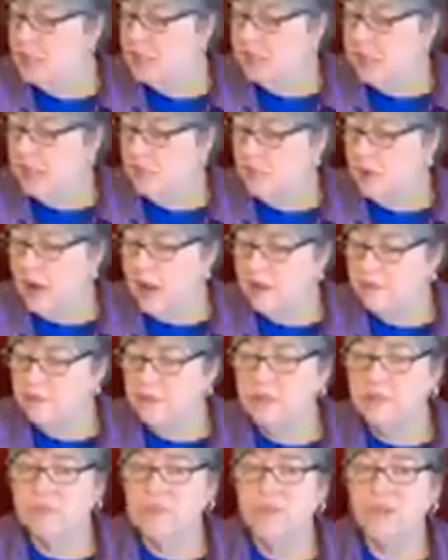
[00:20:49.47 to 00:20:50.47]
they were
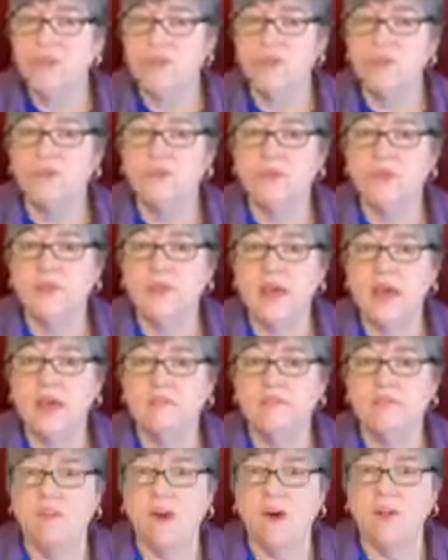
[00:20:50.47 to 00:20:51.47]
having the funeral for
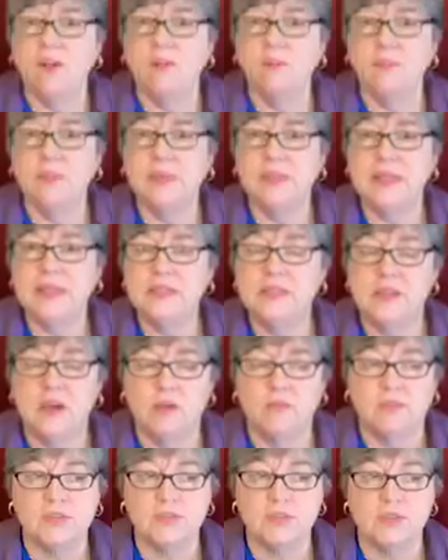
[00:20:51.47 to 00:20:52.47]
that fallen police
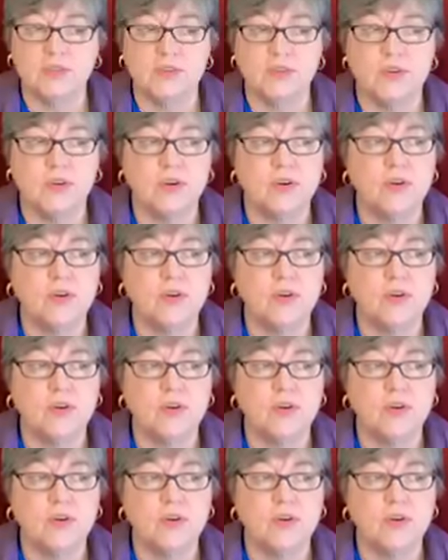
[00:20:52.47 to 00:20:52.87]
officer